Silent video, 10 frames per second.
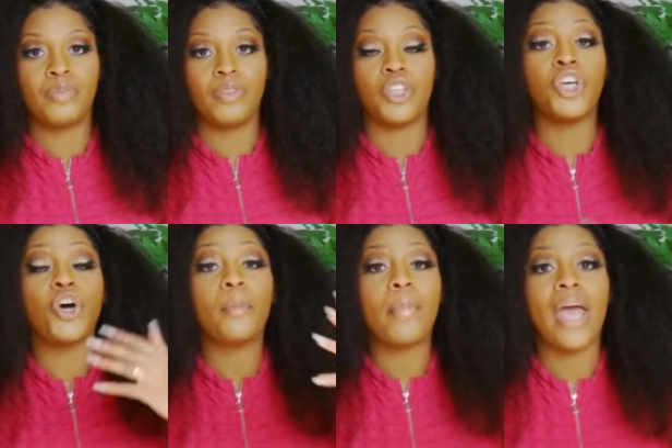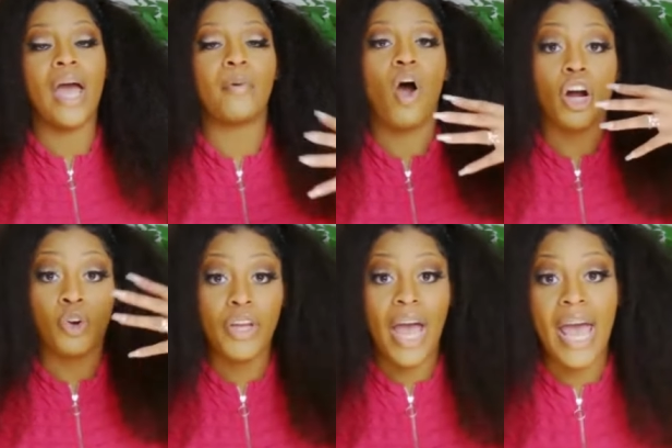You, ma'am, are
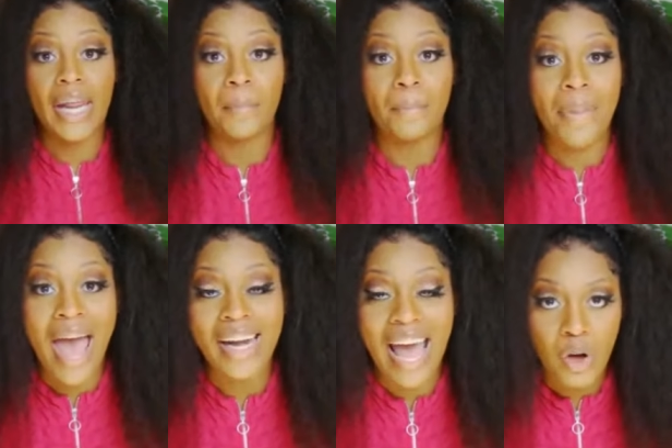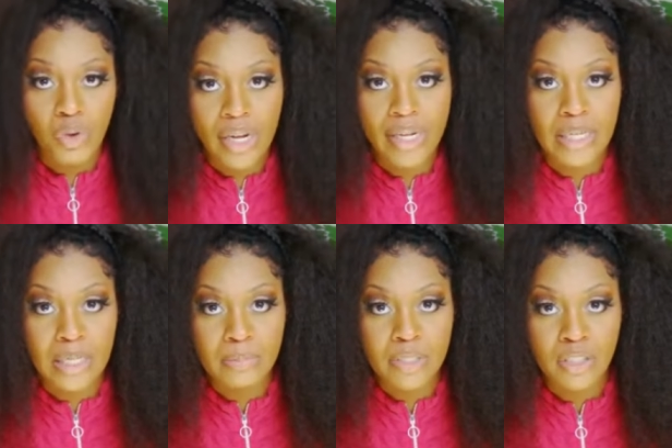creating bad
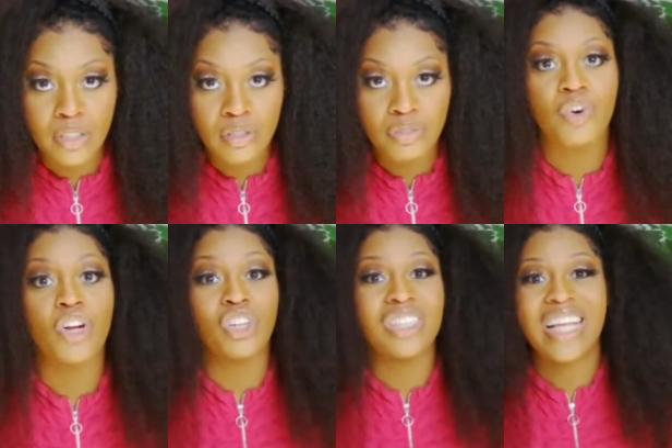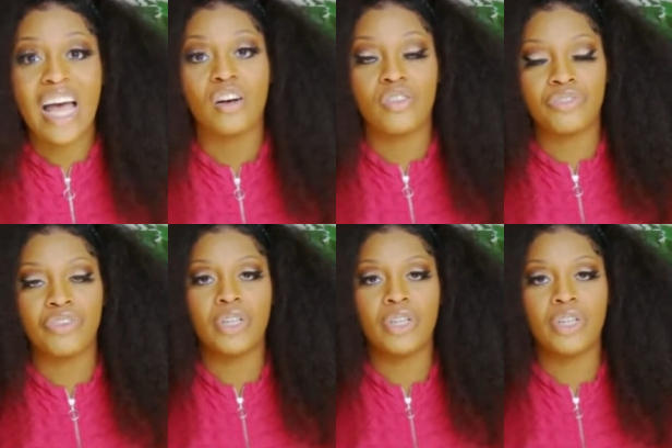outcomes for yourself